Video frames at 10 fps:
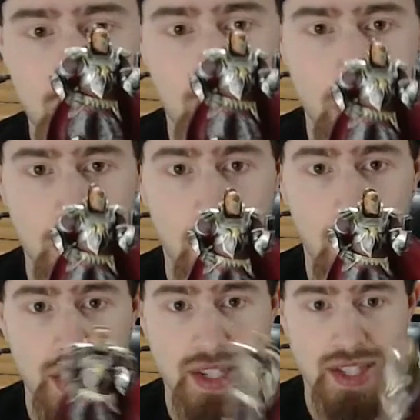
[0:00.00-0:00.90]
with my uh,
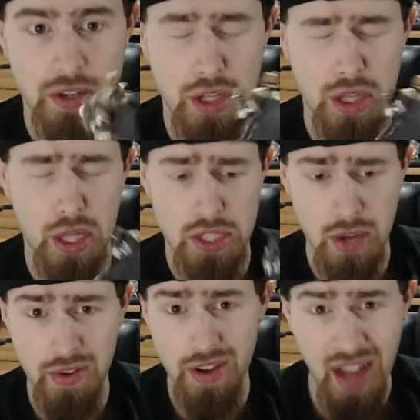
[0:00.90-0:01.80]
Zelda collection. Now, I
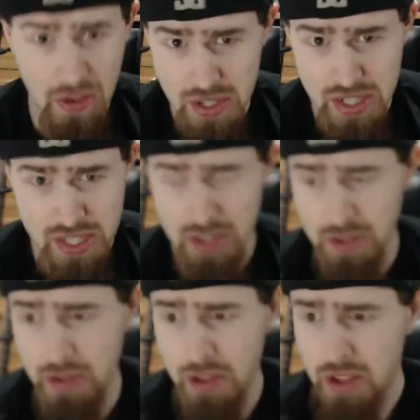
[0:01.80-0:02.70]
got every
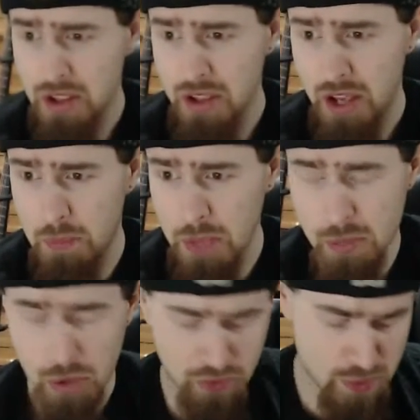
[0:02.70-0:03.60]
single
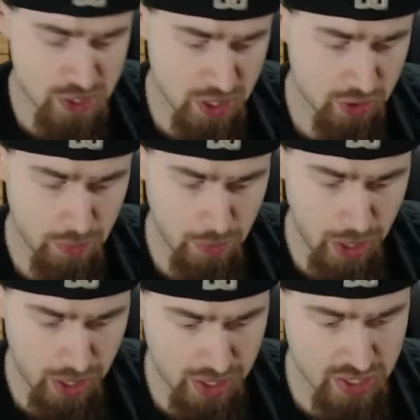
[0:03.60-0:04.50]
amiibo from Zelda, man.
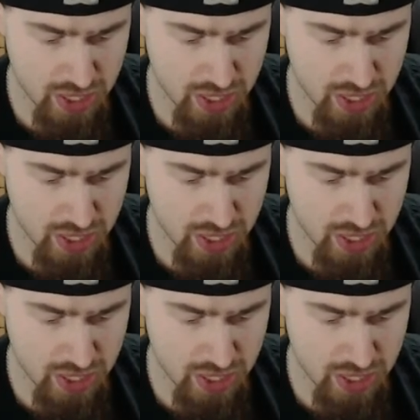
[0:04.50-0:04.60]
That's That was